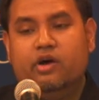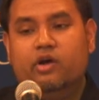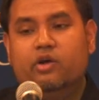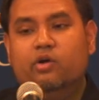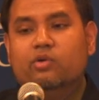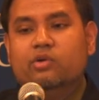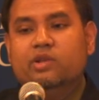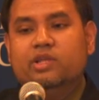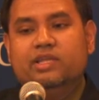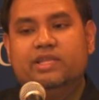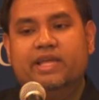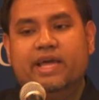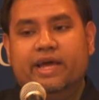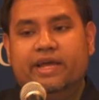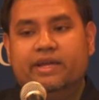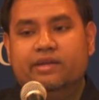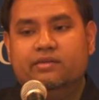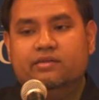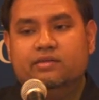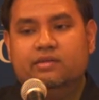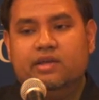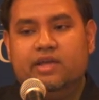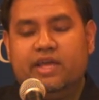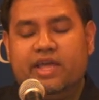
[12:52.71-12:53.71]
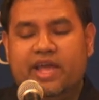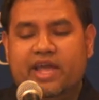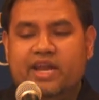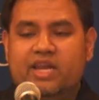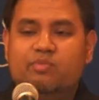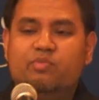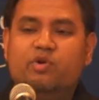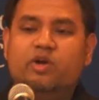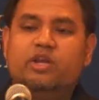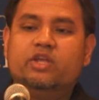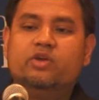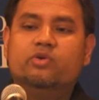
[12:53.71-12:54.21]
Not only that,
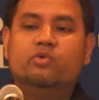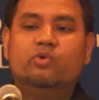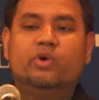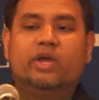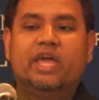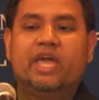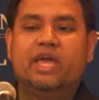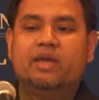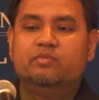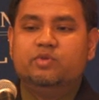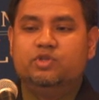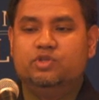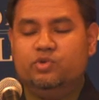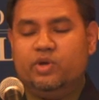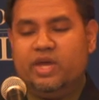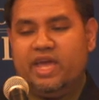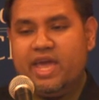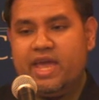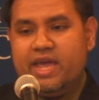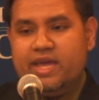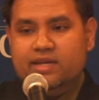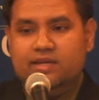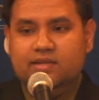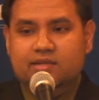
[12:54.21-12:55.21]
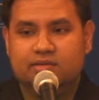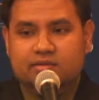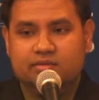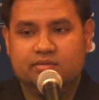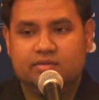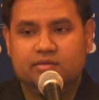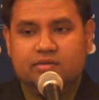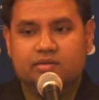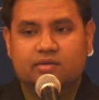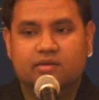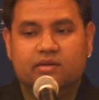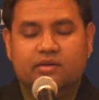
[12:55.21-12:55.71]
anybody who came to aid
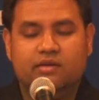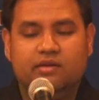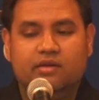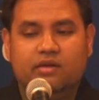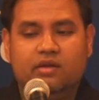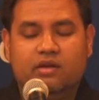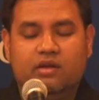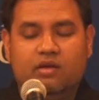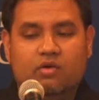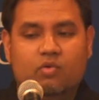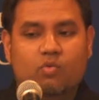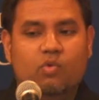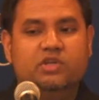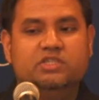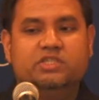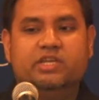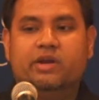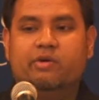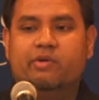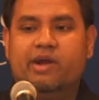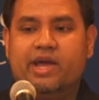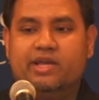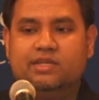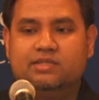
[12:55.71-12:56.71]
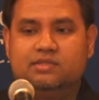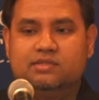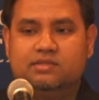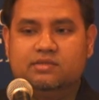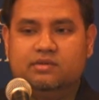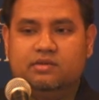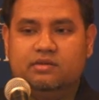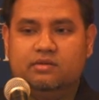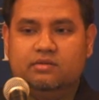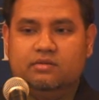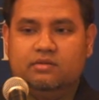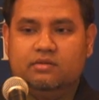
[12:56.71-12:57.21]
was
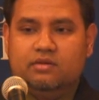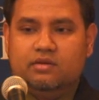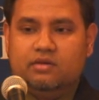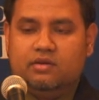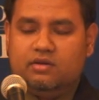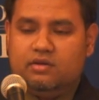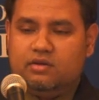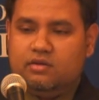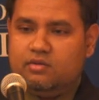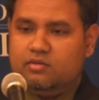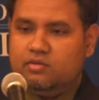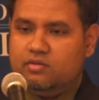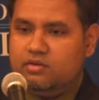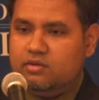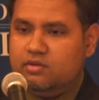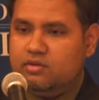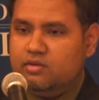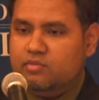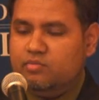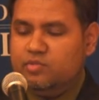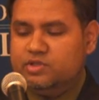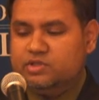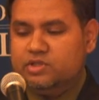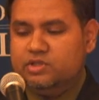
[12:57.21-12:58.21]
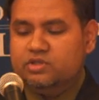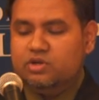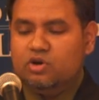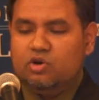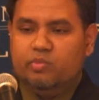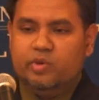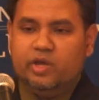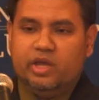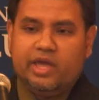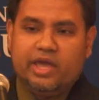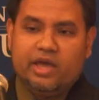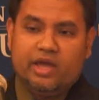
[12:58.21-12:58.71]
harassed. Mr.
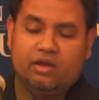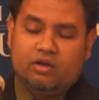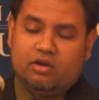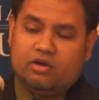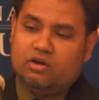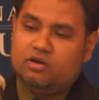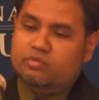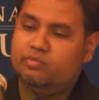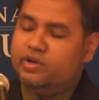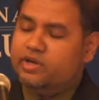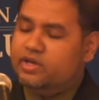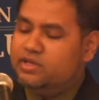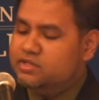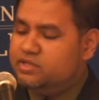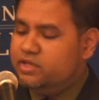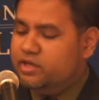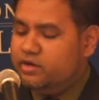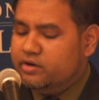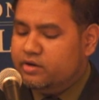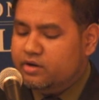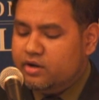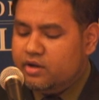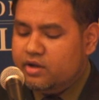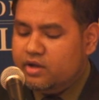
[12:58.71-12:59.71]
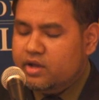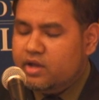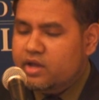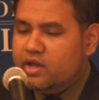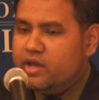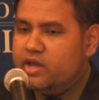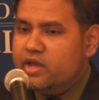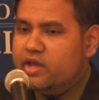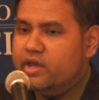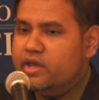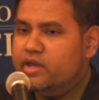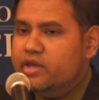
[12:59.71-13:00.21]
Toby Codman is here.
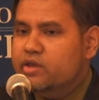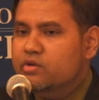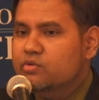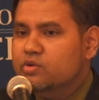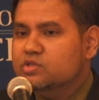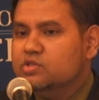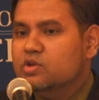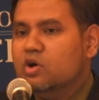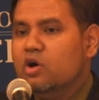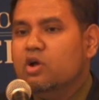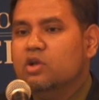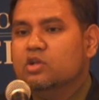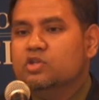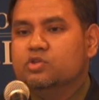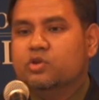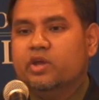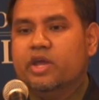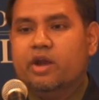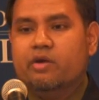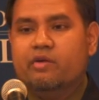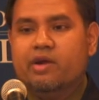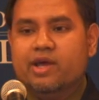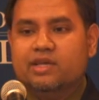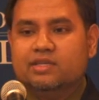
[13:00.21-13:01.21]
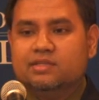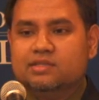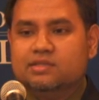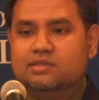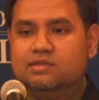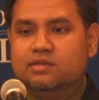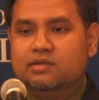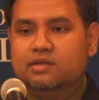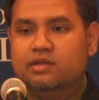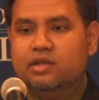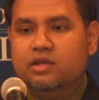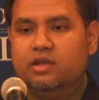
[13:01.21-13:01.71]
He was also
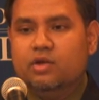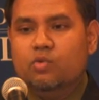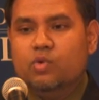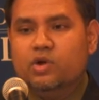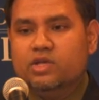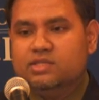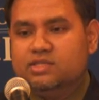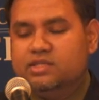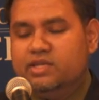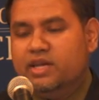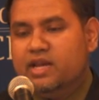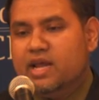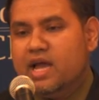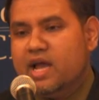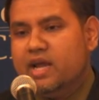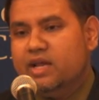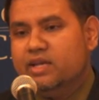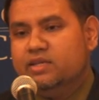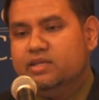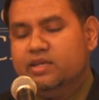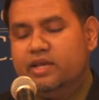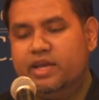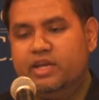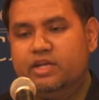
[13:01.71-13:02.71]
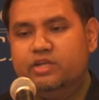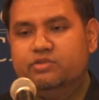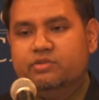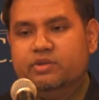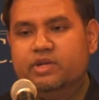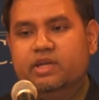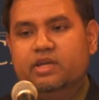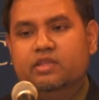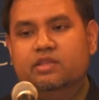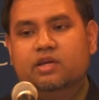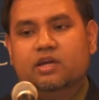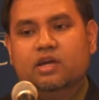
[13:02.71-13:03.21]
harassed. He was denied
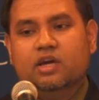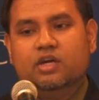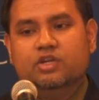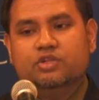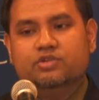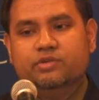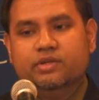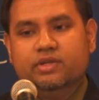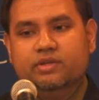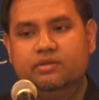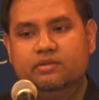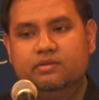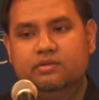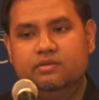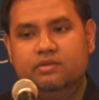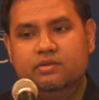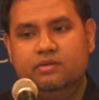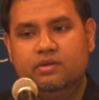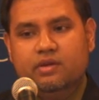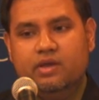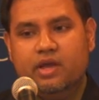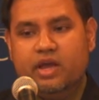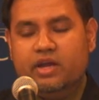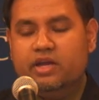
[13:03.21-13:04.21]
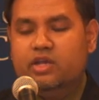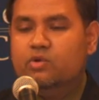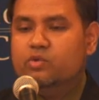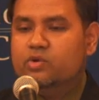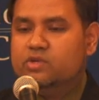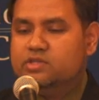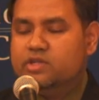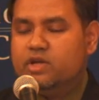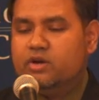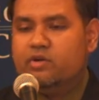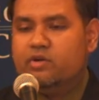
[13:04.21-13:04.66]
entry in the country, and he